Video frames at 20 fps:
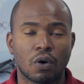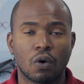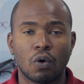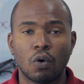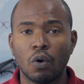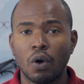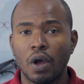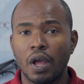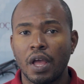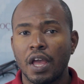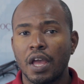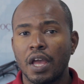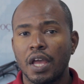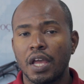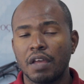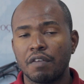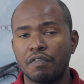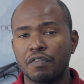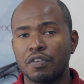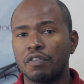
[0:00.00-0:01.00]
Or
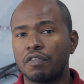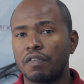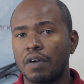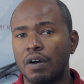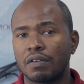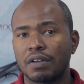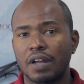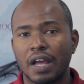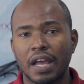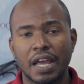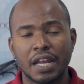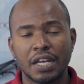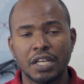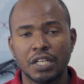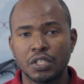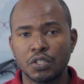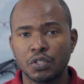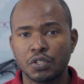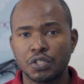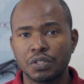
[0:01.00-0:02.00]
if you found
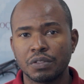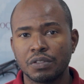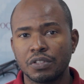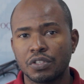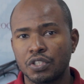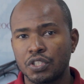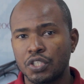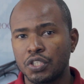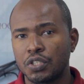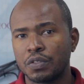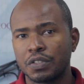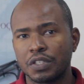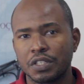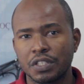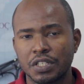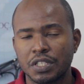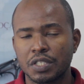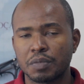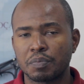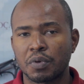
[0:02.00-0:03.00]
any issue during this